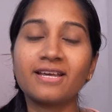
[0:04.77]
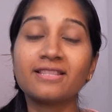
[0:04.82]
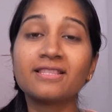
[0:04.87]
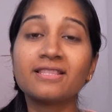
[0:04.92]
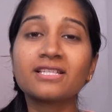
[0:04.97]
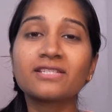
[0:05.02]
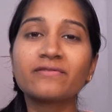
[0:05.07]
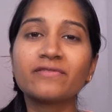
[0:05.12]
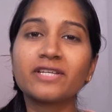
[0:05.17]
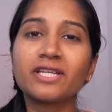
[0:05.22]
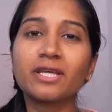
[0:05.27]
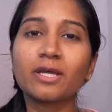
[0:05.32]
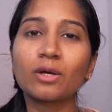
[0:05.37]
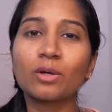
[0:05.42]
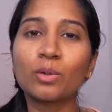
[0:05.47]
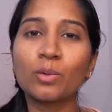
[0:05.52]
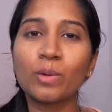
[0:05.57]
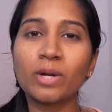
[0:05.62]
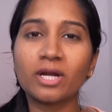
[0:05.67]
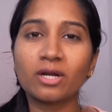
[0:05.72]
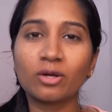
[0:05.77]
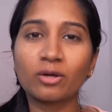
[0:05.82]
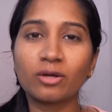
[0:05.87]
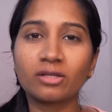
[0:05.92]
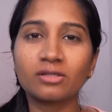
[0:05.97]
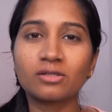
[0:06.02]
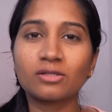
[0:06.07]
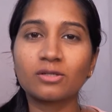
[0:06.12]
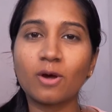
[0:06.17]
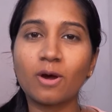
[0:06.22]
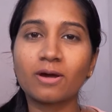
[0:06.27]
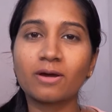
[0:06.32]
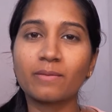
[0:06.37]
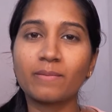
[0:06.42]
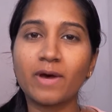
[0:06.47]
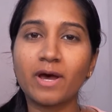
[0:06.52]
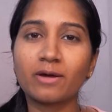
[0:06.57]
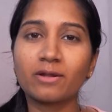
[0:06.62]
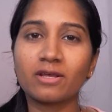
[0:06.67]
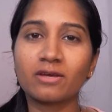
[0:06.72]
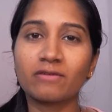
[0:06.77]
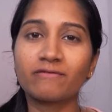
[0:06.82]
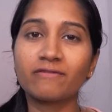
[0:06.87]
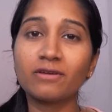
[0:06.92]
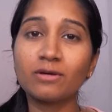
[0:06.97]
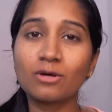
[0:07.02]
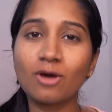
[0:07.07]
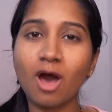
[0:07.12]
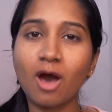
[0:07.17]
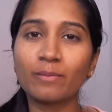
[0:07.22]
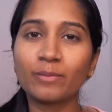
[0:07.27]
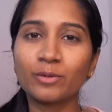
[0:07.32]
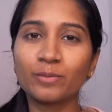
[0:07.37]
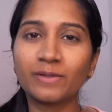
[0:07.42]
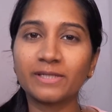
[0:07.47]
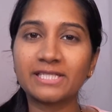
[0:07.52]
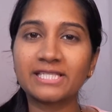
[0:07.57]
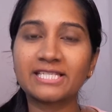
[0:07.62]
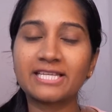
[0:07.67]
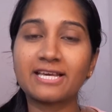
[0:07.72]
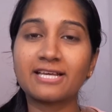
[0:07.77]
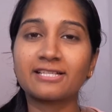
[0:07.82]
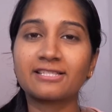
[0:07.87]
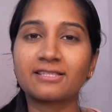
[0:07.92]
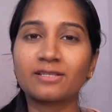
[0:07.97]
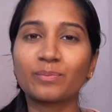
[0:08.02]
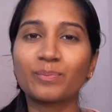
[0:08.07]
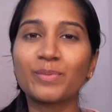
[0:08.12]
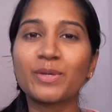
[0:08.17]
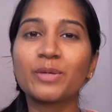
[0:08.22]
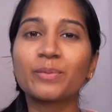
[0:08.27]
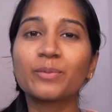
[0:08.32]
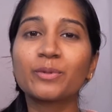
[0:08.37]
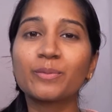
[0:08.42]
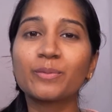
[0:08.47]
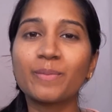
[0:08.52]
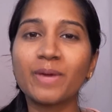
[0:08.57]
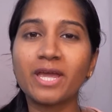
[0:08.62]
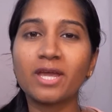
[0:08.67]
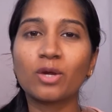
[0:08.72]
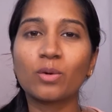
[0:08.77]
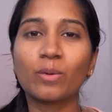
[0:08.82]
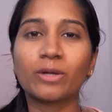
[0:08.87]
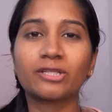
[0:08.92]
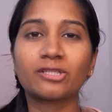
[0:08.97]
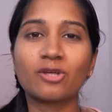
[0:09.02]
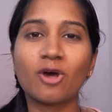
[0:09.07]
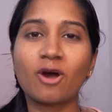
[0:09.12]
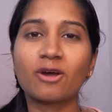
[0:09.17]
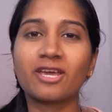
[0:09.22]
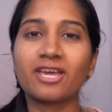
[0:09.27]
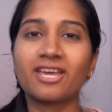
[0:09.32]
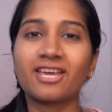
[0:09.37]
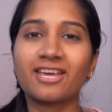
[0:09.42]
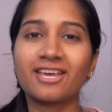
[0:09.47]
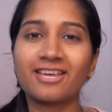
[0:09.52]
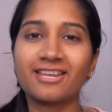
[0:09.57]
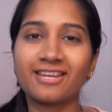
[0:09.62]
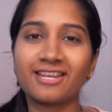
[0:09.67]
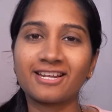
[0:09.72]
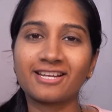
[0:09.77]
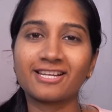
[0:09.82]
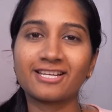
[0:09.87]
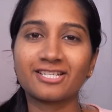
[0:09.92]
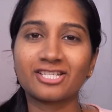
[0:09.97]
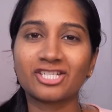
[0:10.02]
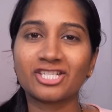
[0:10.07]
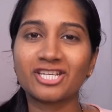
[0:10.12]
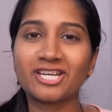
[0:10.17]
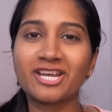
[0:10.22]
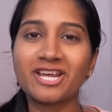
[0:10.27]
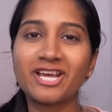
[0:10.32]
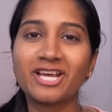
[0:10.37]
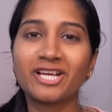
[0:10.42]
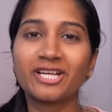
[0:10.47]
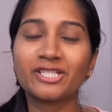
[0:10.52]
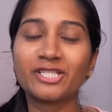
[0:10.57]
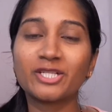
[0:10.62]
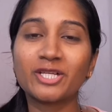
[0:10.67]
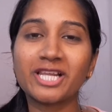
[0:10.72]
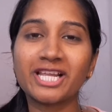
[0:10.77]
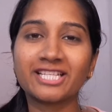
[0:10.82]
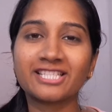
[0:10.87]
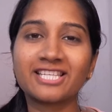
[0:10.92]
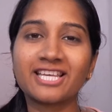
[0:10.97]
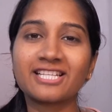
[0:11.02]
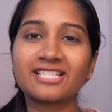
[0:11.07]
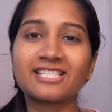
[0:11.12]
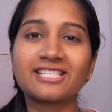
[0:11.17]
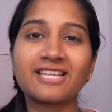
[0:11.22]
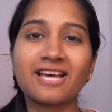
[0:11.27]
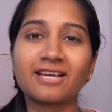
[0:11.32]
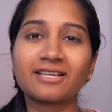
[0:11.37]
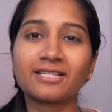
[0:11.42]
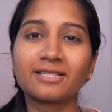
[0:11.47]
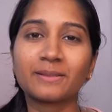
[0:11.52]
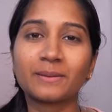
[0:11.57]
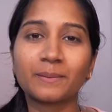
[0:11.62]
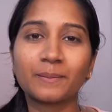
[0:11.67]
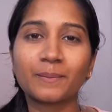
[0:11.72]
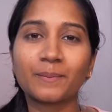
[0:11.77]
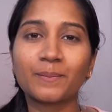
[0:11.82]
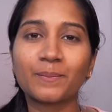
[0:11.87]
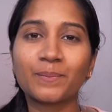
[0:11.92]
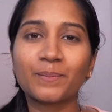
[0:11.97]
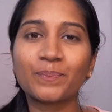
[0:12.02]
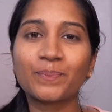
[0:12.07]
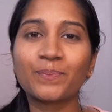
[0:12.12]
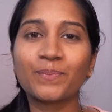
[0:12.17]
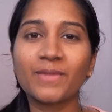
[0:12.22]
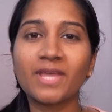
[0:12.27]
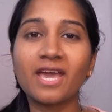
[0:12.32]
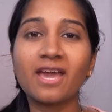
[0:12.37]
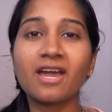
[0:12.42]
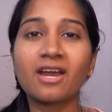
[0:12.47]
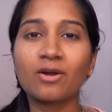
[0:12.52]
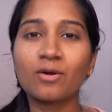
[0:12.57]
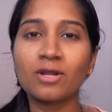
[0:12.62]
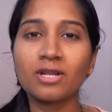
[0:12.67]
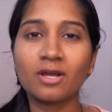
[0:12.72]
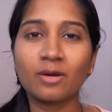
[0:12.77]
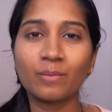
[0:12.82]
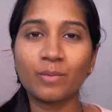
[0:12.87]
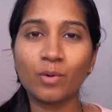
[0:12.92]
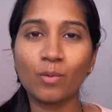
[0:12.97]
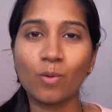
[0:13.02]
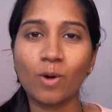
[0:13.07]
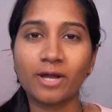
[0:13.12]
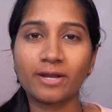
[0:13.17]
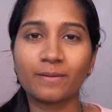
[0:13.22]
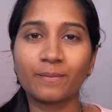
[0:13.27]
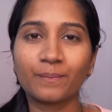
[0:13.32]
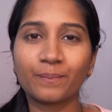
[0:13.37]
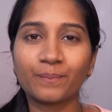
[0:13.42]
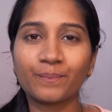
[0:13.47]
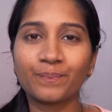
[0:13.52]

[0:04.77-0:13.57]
In this video, we are going to talk about a few common mistakes that people make when talking in English. So let's get started. Error number 1.